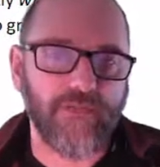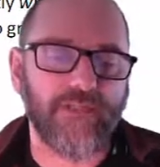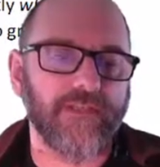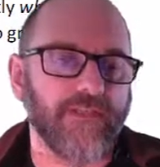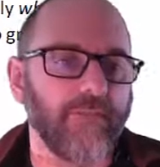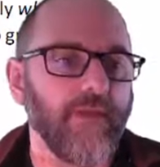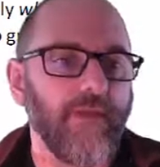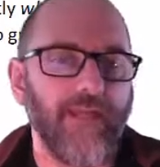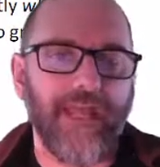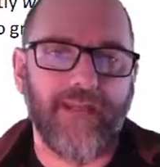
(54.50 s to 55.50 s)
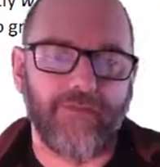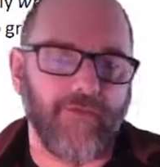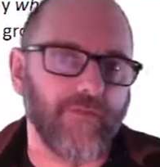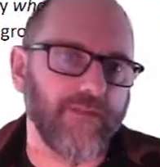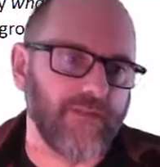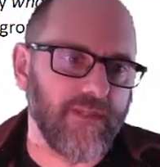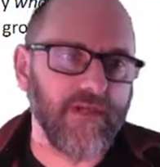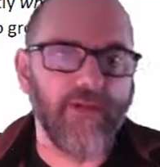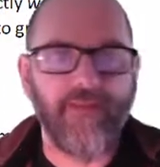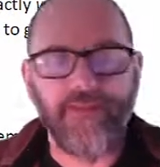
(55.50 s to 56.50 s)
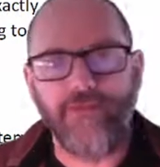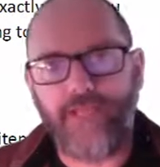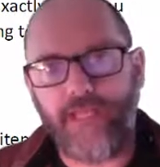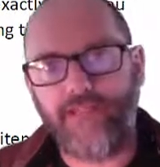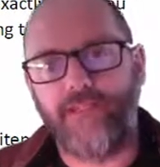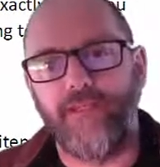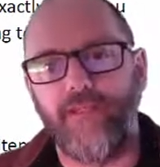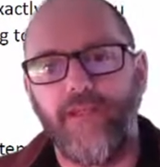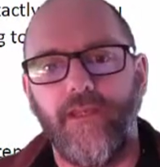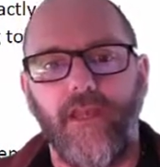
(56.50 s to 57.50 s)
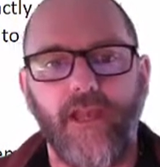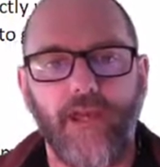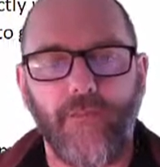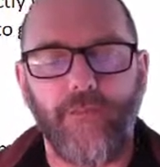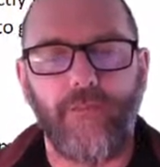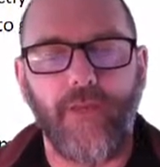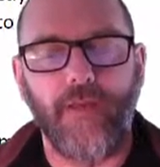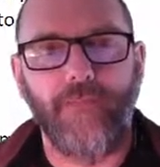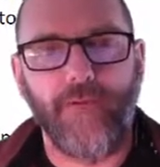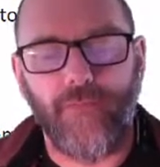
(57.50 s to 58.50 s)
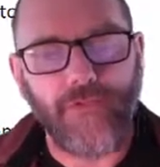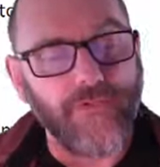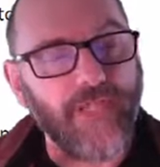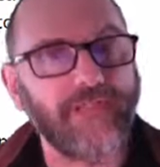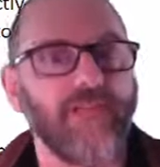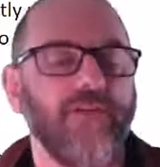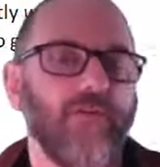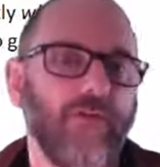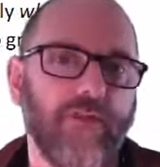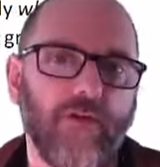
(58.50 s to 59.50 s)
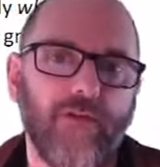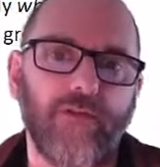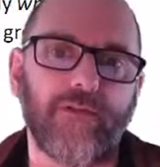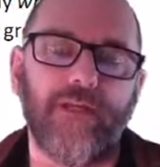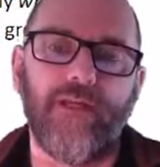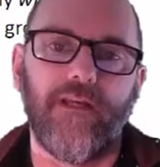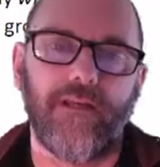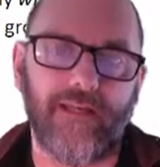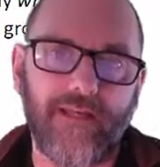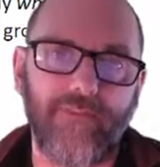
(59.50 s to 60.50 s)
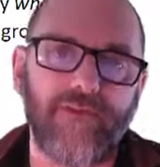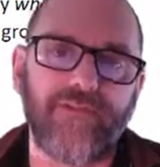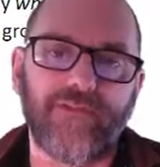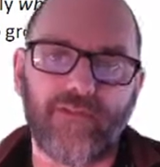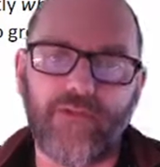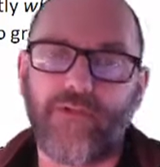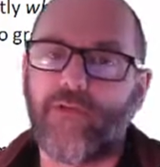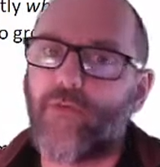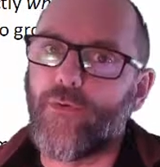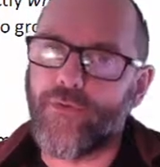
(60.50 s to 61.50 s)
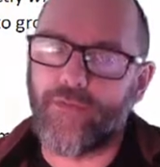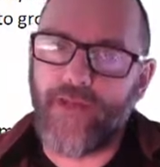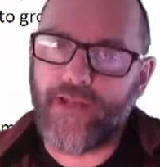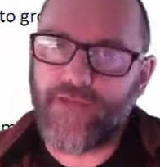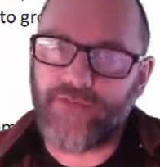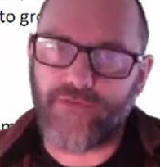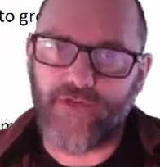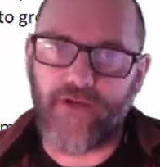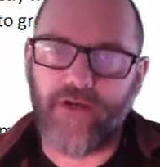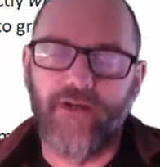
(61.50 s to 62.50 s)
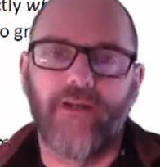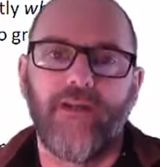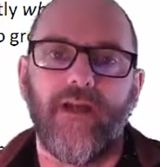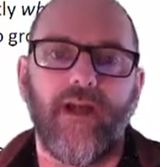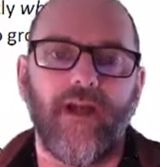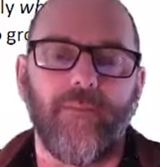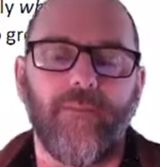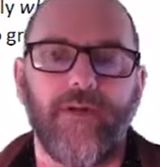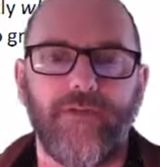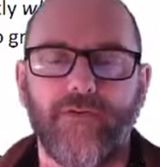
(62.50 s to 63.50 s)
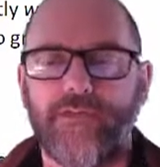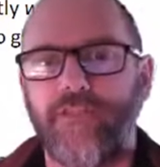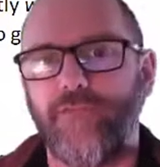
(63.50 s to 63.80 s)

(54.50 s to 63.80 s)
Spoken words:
to the system, and it forms its theory, and then you test it. But when you test it, you withhold the labels. You still know what the right answers are, but you